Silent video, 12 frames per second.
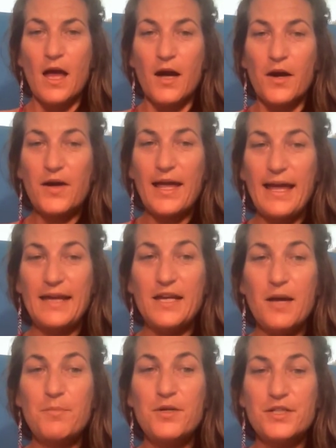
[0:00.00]
Okay,
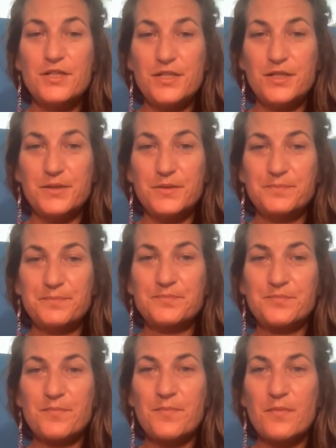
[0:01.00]
number 2.
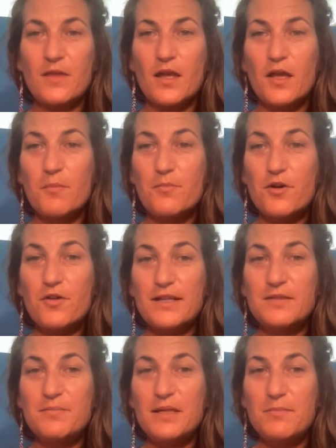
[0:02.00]
Broken
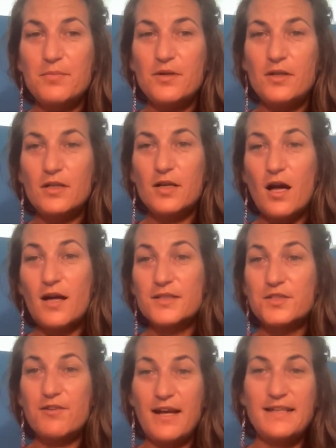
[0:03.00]
people
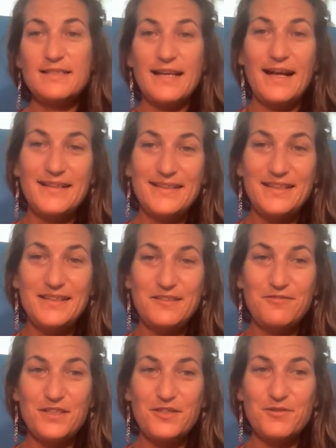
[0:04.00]
can't raise healthy
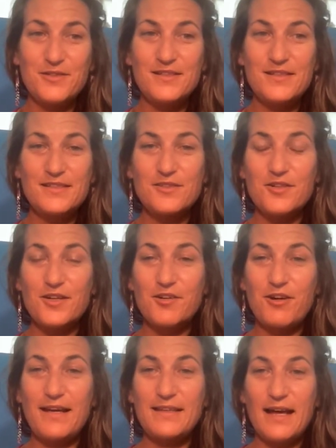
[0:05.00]
individuals or
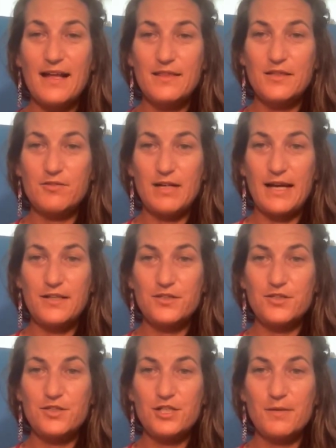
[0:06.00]
create healthy
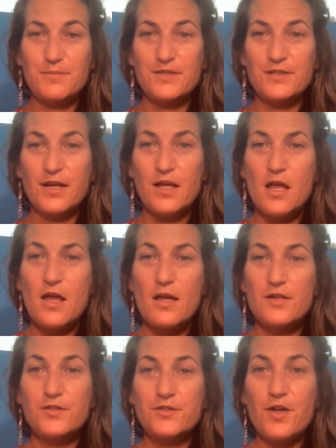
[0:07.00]
relationships.
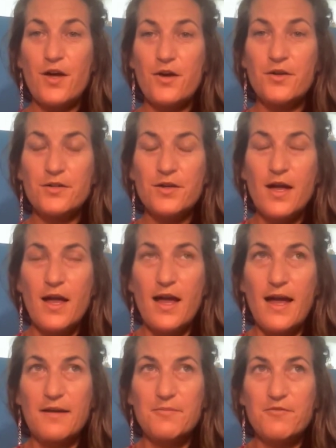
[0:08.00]
So
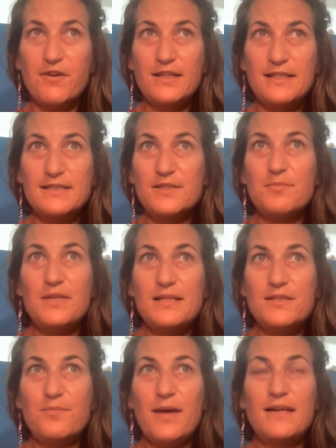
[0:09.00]
what this
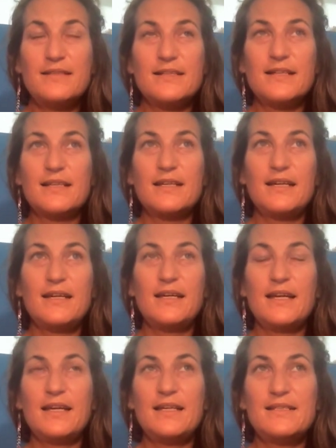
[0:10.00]
means basically
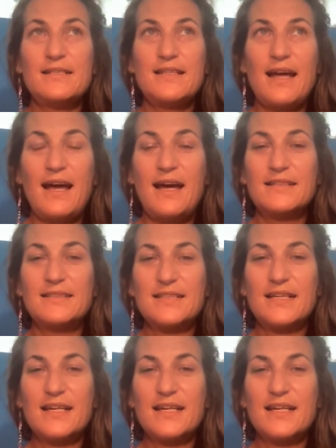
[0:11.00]
is that,